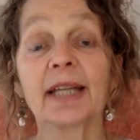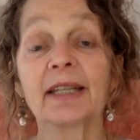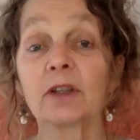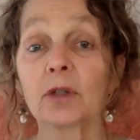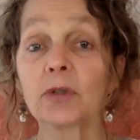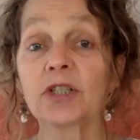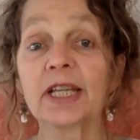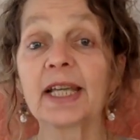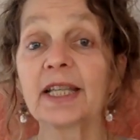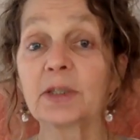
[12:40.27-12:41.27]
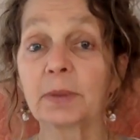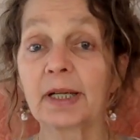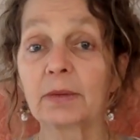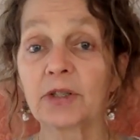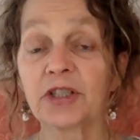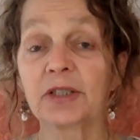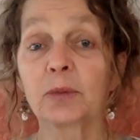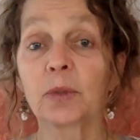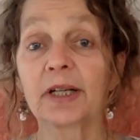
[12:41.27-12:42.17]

And in those days when I was still